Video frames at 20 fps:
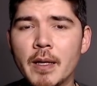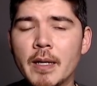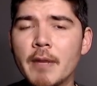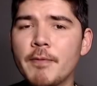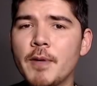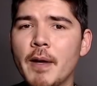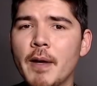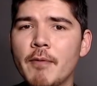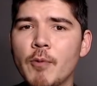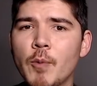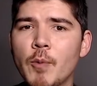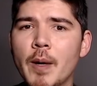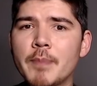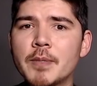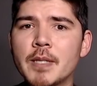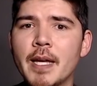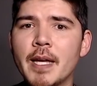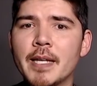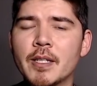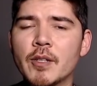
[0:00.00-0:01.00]
And if you have a
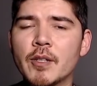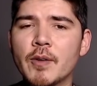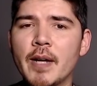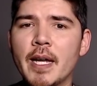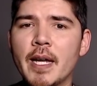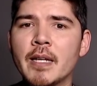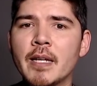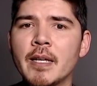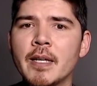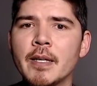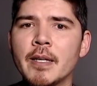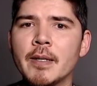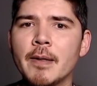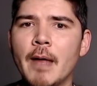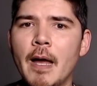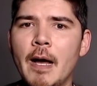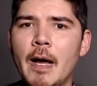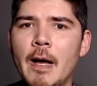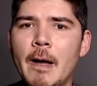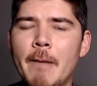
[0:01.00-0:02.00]
website, great.
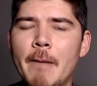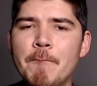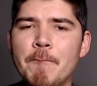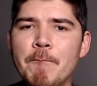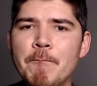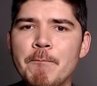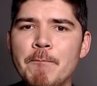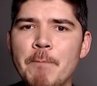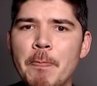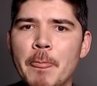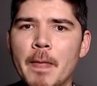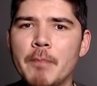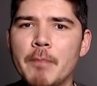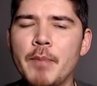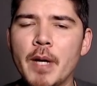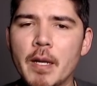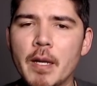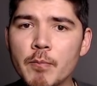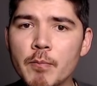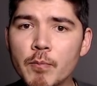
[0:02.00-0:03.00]
Um,
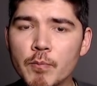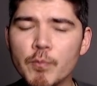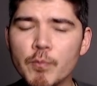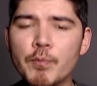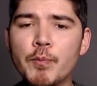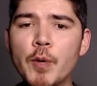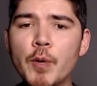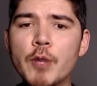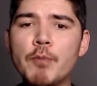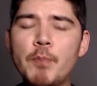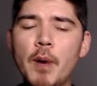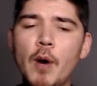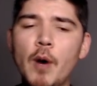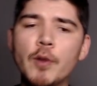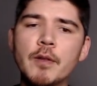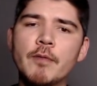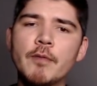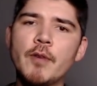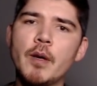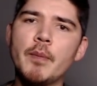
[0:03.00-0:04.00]
but with
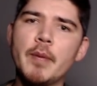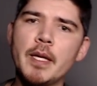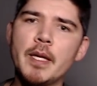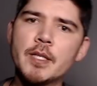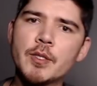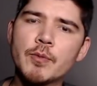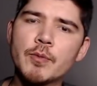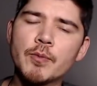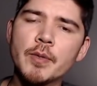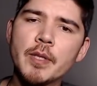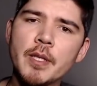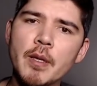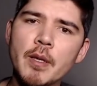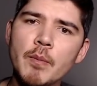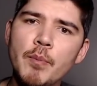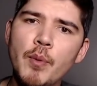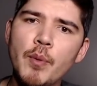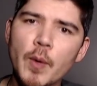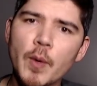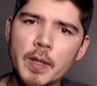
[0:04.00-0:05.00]
both of them, it's really
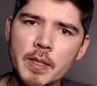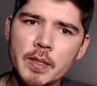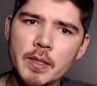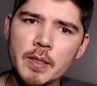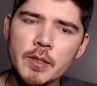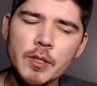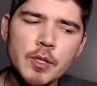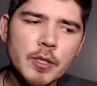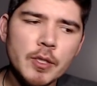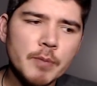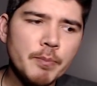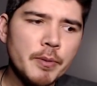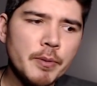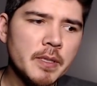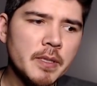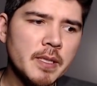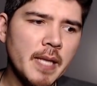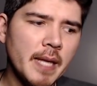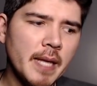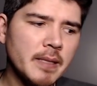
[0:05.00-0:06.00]
important to
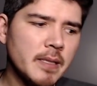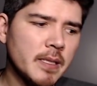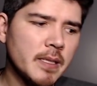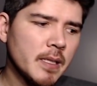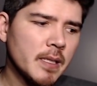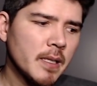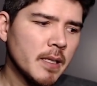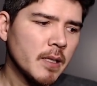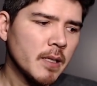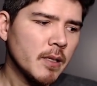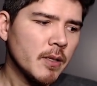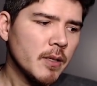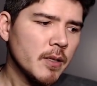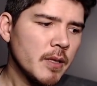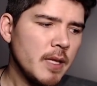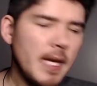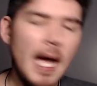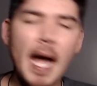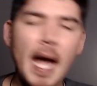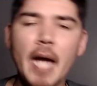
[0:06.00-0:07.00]
present
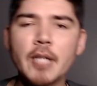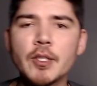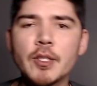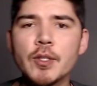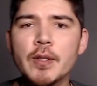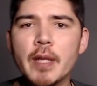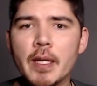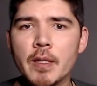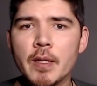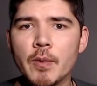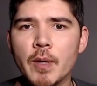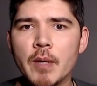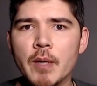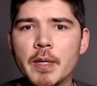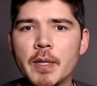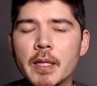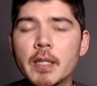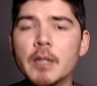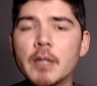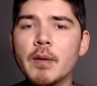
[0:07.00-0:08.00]
the actor that you want to
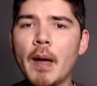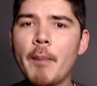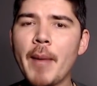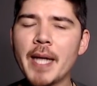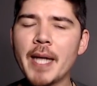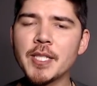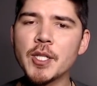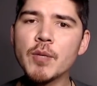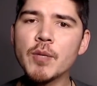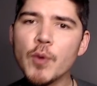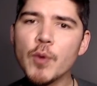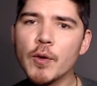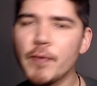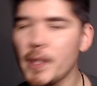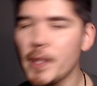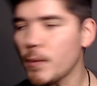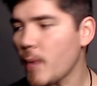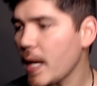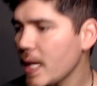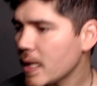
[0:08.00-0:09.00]
be. Can, imagine a
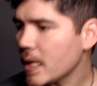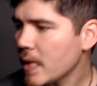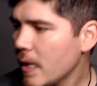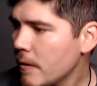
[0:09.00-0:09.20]
movie, right?